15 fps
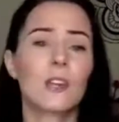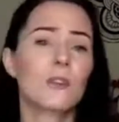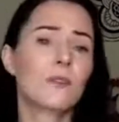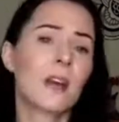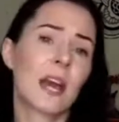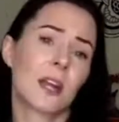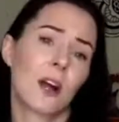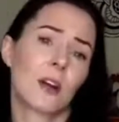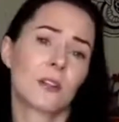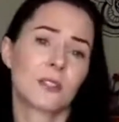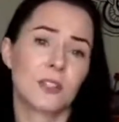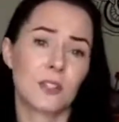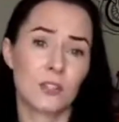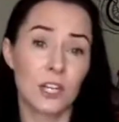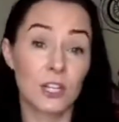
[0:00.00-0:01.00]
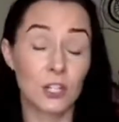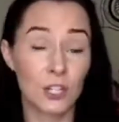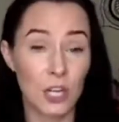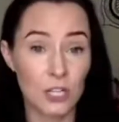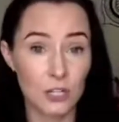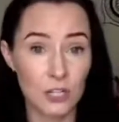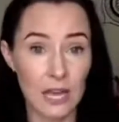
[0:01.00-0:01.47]
you've got heart disease, you need to
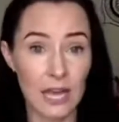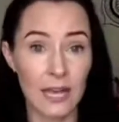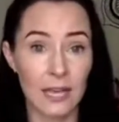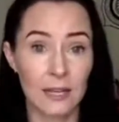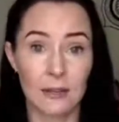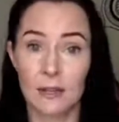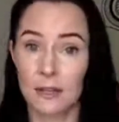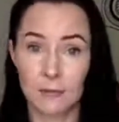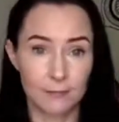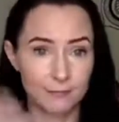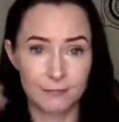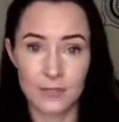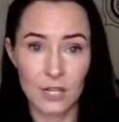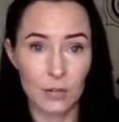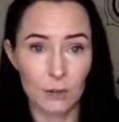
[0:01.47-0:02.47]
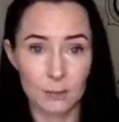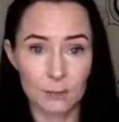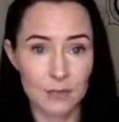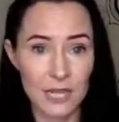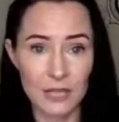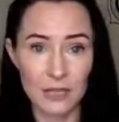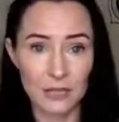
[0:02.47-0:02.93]
change your diet and,
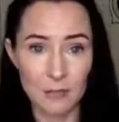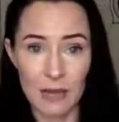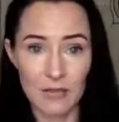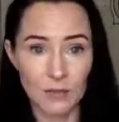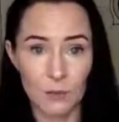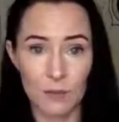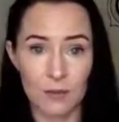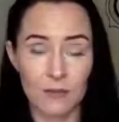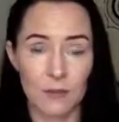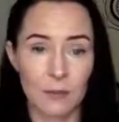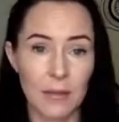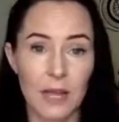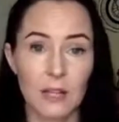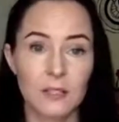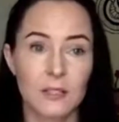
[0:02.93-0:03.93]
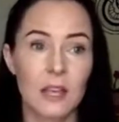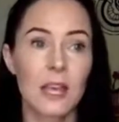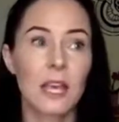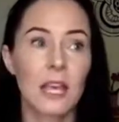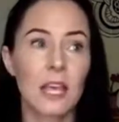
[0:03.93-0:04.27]
take these meds or whatever else.